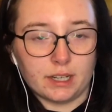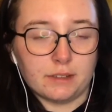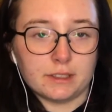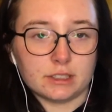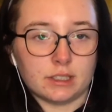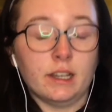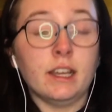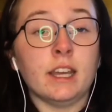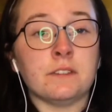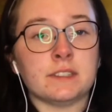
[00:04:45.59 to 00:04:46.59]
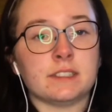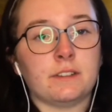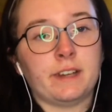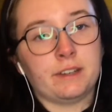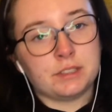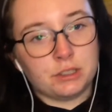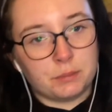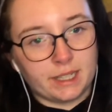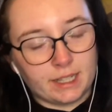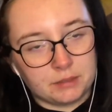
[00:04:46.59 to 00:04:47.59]
If it's stuff I have to do on
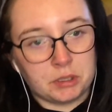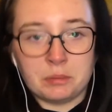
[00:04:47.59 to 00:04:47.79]
my laptop,